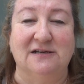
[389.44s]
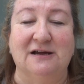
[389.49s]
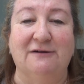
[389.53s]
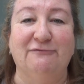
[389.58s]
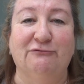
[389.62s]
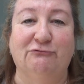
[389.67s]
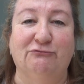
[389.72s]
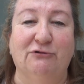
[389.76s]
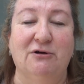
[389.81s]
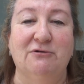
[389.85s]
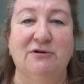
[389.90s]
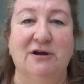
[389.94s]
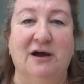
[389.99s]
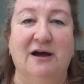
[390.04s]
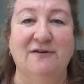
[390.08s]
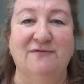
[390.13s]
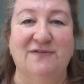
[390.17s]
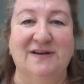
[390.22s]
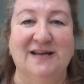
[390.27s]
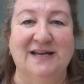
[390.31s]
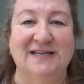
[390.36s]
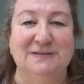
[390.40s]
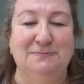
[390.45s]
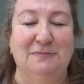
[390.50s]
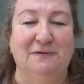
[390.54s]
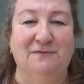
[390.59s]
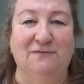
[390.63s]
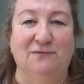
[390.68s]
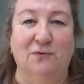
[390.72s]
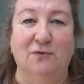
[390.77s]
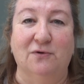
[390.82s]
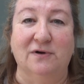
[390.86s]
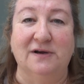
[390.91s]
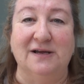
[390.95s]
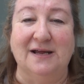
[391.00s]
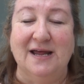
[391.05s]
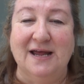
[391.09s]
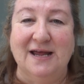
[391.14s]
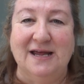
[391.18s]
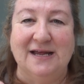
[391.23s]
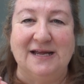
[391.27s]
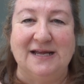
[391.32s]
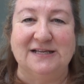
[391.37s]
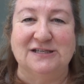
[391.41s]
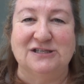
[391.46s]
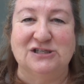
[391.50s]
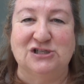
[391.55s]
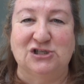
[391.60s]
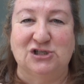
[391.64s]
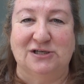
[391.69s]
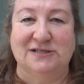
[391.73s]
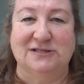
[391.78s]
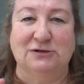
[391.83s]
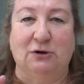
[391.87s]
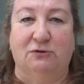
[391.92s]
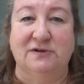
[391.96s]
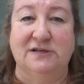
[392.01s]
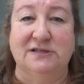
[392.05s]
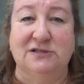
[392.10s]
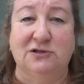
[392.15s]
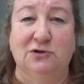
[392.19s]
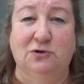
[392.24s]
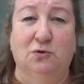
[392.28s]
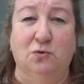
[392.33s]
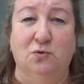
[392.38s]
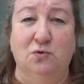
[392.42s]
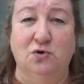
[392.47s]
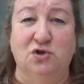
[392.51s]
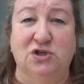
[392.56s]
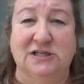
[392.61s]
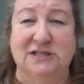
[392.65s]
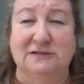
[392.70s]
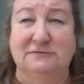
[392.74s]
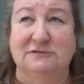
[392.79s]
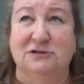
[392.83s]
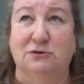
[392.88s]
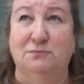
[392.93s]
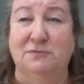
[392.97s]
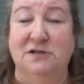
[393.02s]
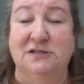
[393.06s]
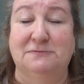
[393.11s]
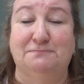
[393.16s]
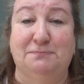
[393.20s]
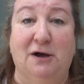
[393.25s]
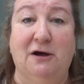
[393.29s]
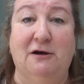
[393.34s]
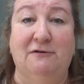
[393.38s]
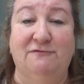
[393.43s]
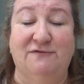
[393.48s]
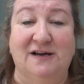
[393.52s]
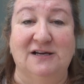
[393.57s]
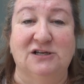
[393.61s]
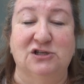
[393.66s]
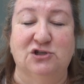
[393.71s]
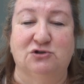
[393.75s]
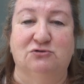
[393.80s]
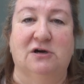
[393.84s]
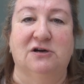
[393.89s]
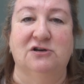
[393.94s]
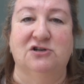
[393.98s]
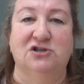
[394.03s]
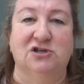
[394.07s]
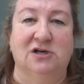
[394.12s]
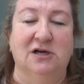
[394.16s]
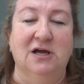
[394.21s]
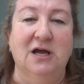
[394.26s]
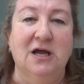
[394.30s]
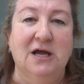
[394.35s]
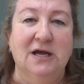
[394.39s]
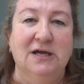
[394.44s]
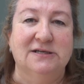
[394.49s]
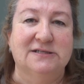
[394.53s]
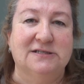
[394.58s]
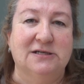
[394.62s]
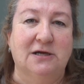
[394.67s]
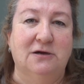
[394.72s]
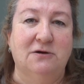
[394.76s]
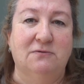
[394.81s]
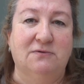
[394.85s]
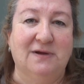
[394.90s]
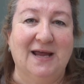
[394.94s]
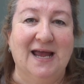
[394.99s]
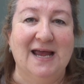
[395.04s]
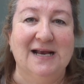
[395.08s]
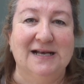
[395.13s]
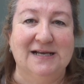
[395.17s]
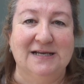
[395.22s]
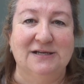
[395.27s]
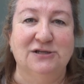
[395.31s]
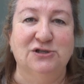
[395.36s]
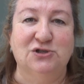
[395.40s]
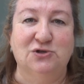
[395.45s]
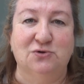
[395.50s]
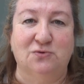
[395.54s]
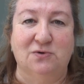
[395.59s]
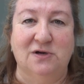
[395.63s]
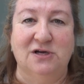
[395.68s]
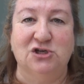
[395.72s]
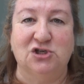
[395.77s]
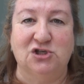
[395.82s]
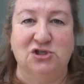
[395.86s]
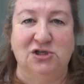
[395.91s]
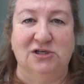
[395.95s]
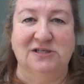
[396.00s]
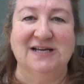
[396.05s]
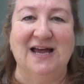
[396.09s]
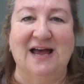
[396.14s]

and I've grown Ivanetti before and it's just got this gorgeous, almost perfect structure. So Caitlin's Joy should